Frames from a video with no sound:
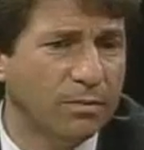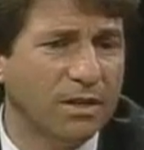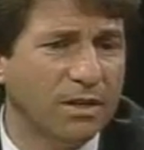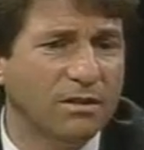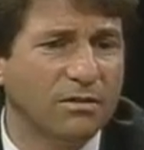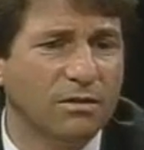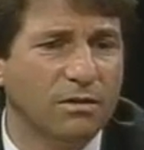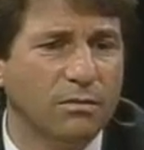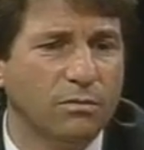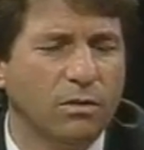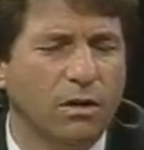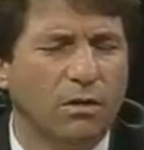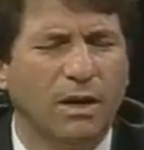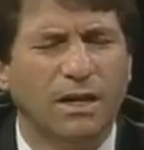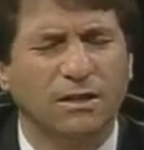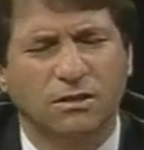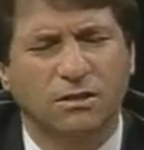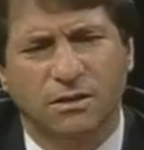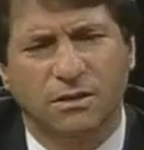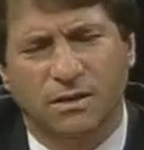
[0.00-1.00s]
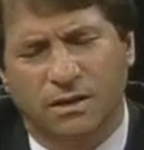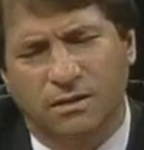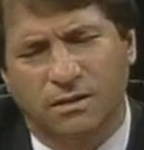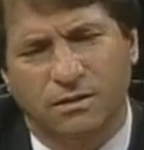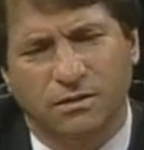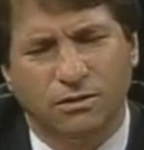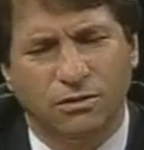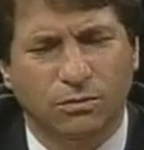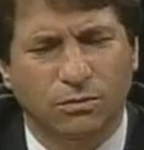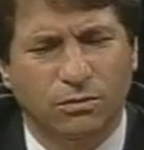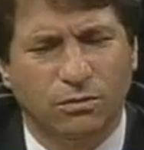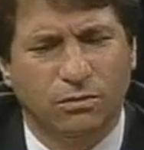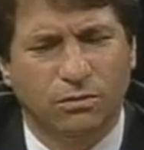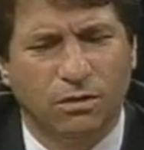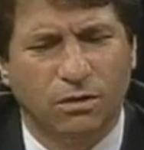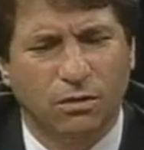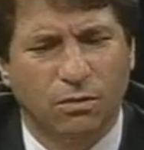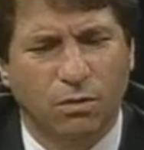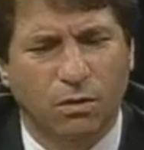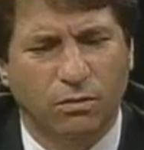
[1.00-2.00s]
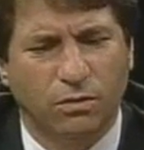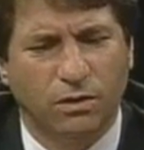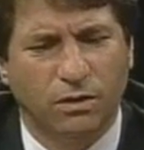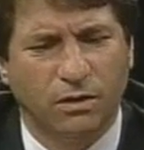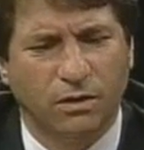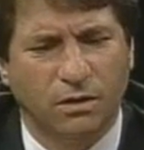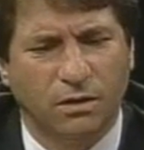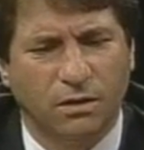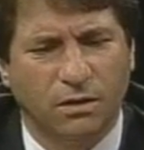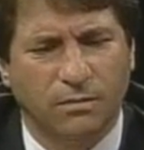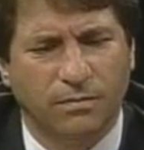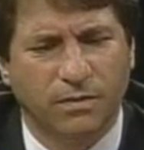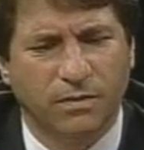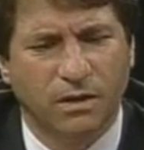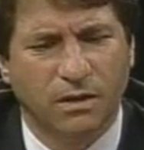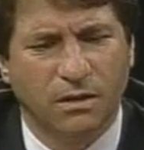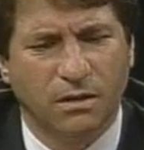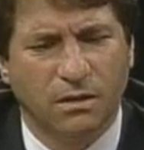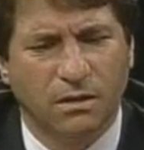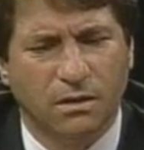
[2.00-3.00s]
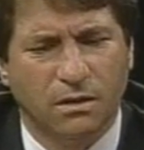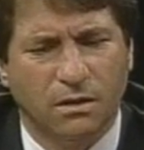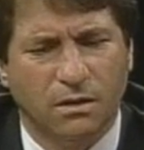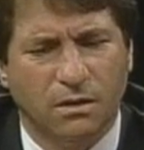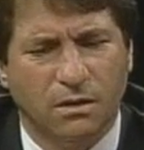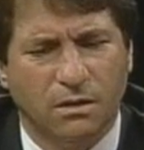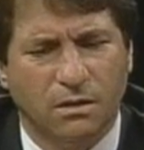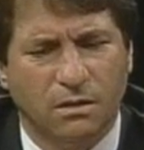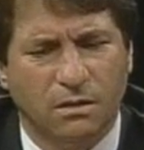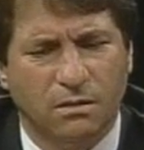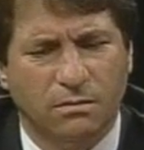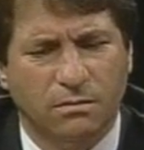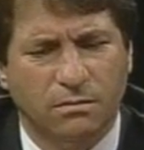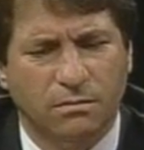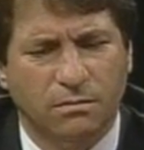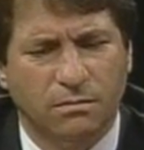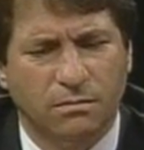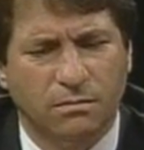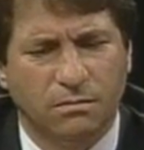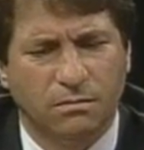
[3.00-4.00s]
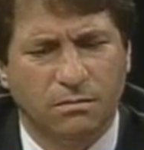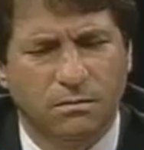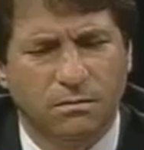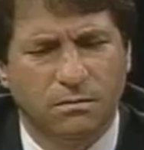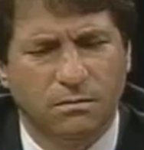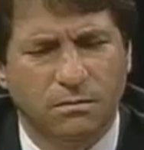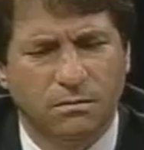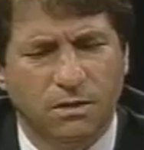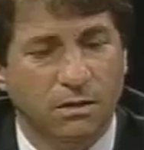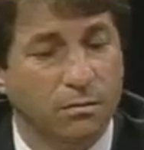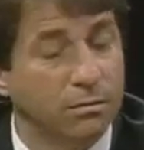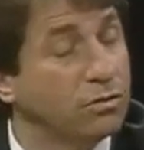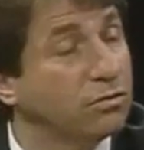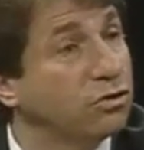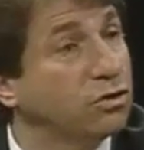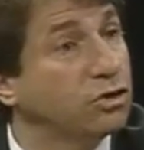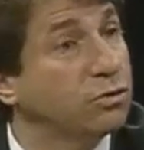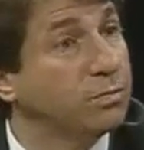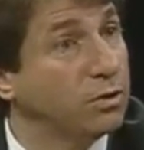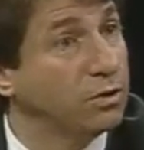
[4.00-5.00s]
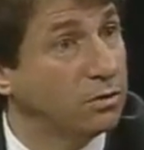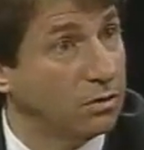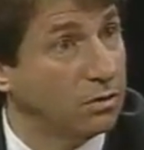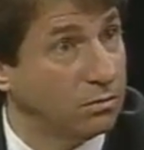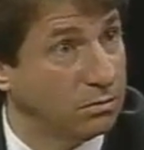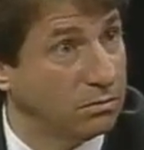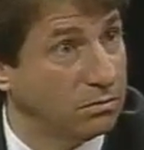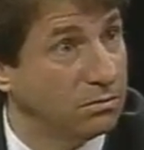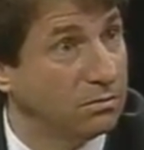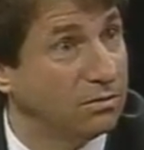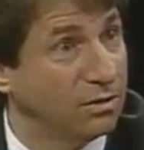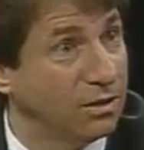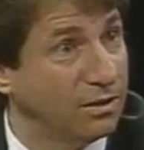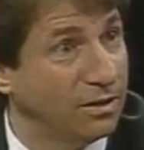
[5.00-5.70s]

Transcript: but it's... No, actually, I think you were quoting, I think Mr. Shapiro said